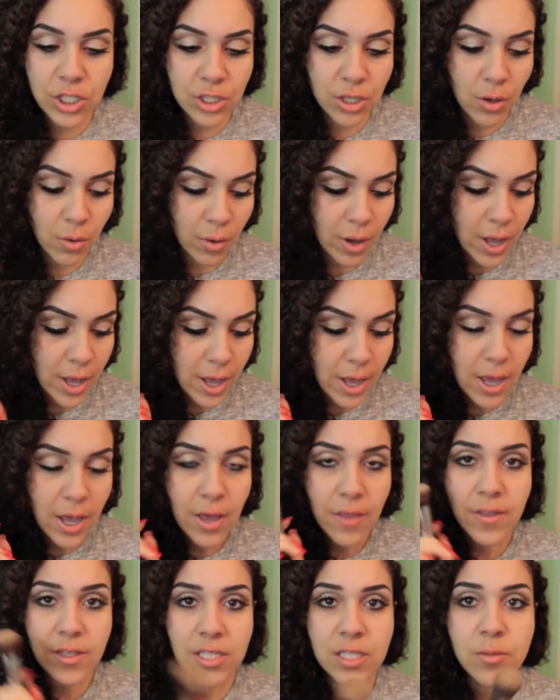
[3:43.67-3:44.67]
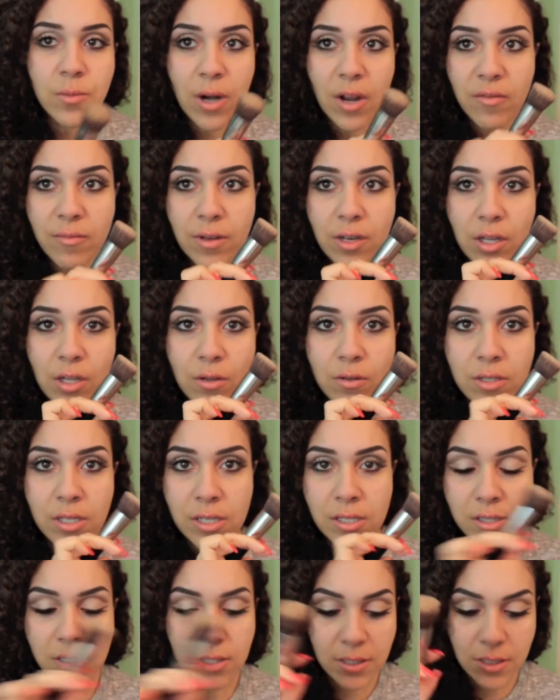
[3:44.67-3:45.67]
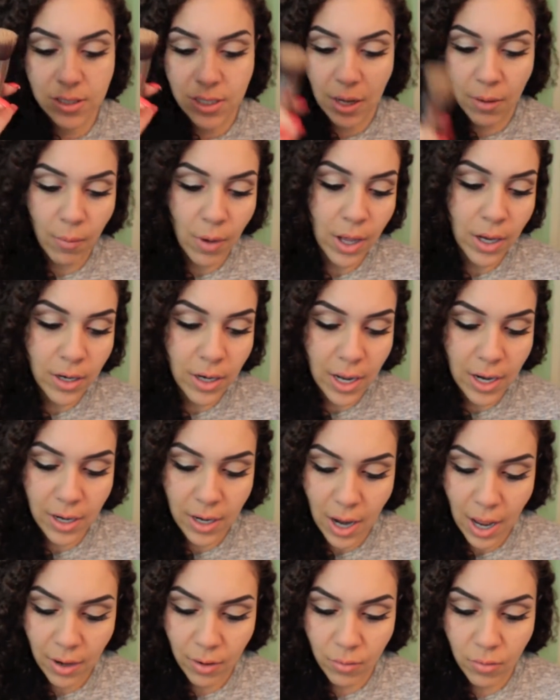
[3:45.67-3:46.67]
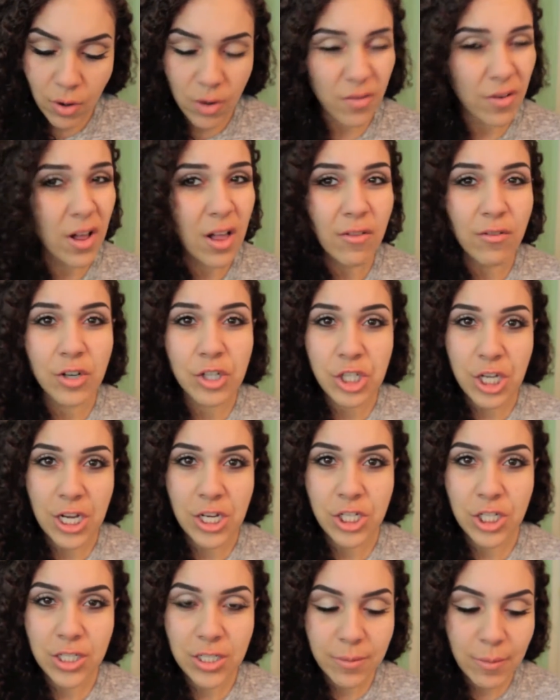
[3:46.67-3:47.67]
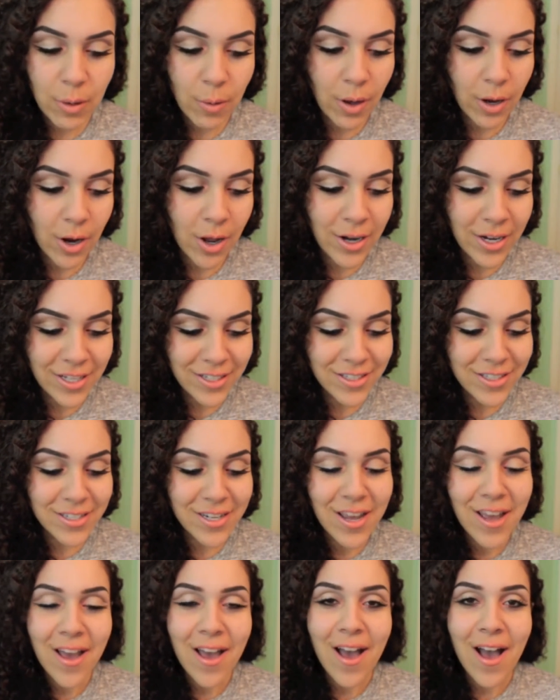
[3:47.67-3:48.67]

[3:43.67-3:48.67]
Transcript: So this is what I've been using since day one, and I don't know if I'll ever change it, to be quite honest.